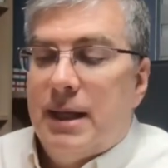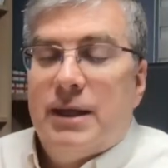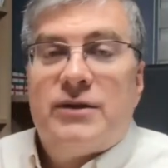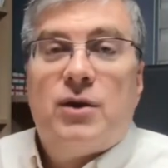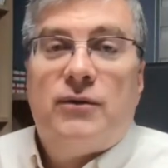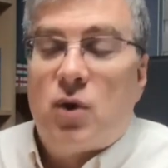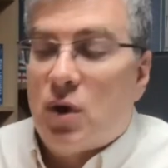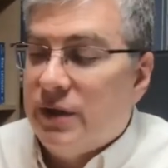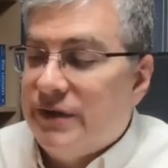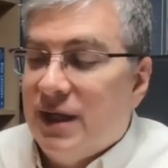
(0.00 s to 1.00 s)
So, of
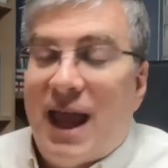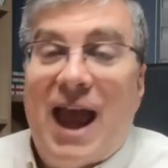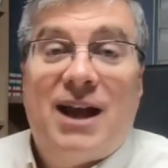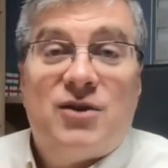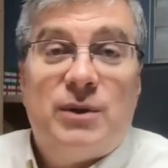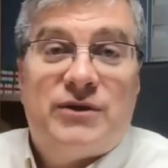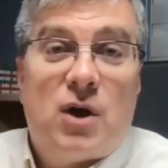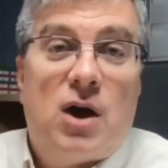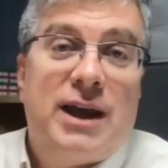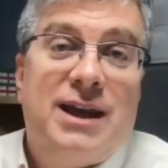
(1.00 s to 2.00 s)
course, As we
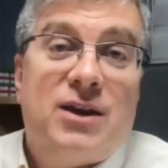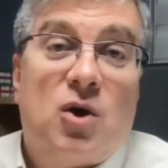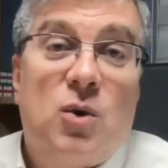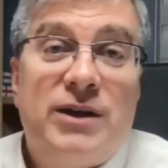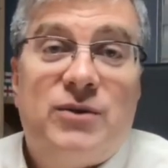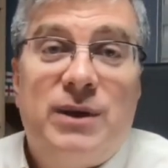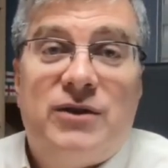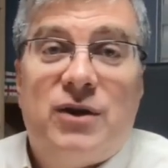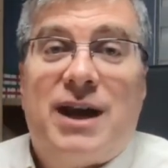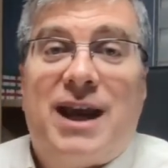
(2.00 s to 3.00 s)
saw in the quiz we took